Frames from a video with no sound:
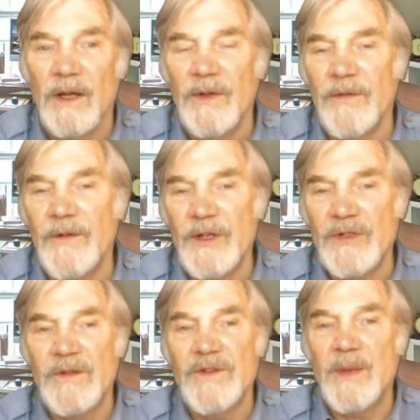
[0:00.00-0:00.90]
on the
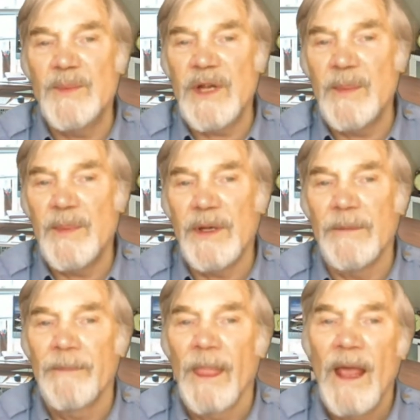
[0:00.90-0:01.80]
1st of September
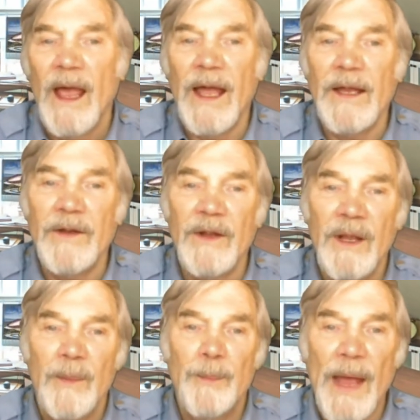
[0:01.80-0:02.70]
and
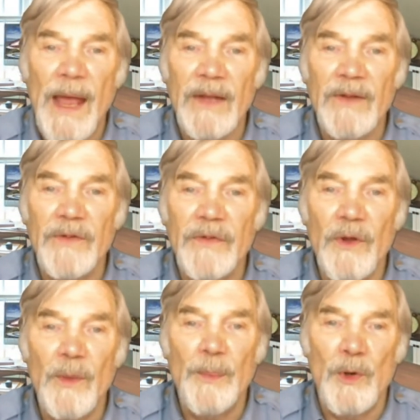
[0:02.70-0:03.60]
bans
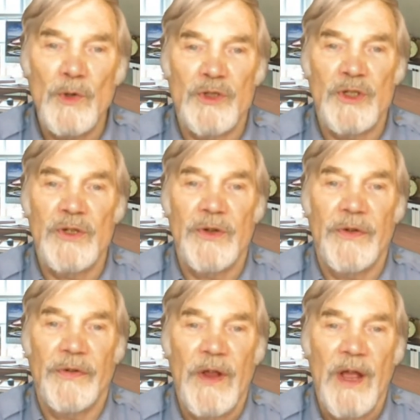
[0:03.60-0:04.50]

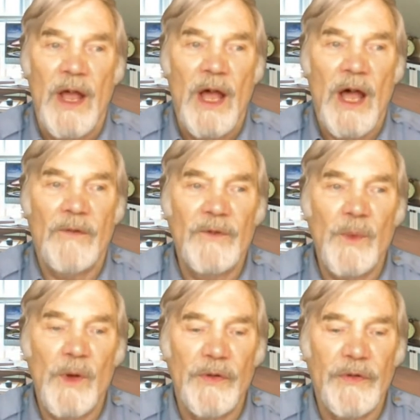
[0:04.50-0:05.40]
abortions after
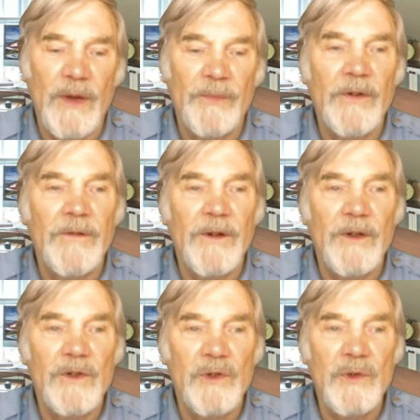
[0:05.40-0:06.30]
what some
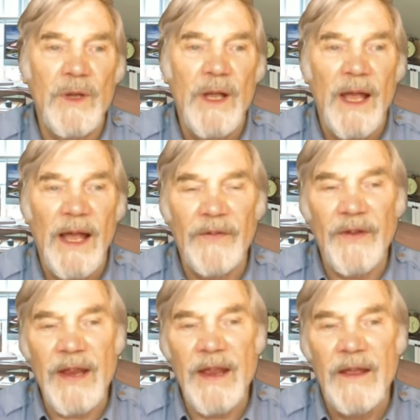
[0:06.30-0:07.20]
refer to as
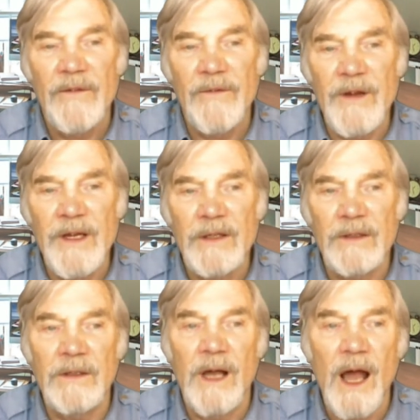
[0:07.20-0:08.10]
a
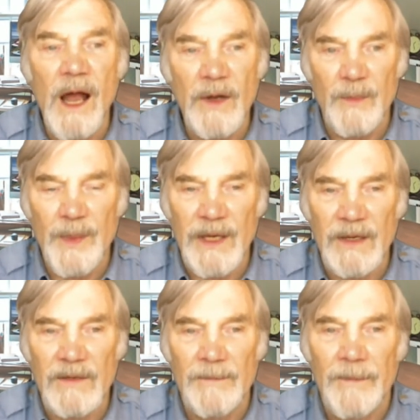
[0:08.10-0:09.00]
fetal heartbeat.